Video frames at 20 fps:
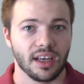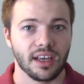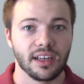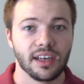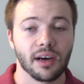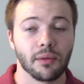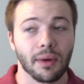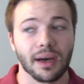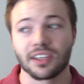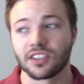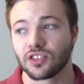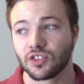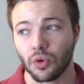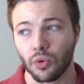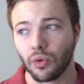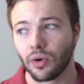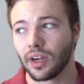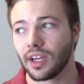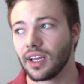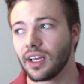Now my
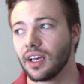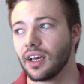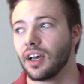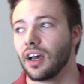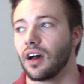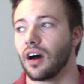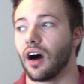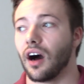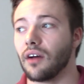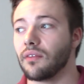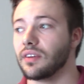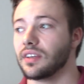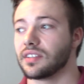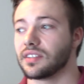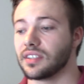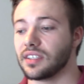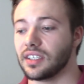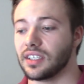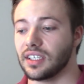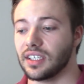story
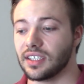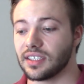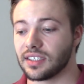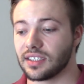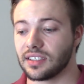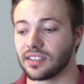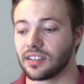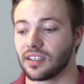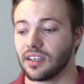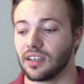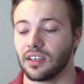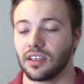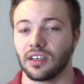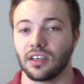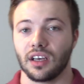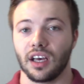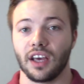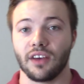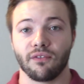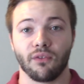obviously isn't
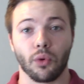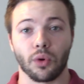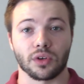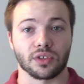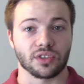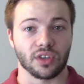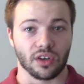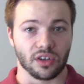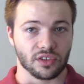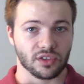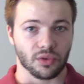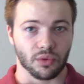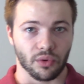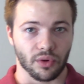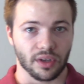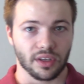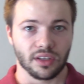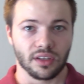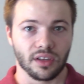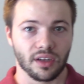a 4-star story.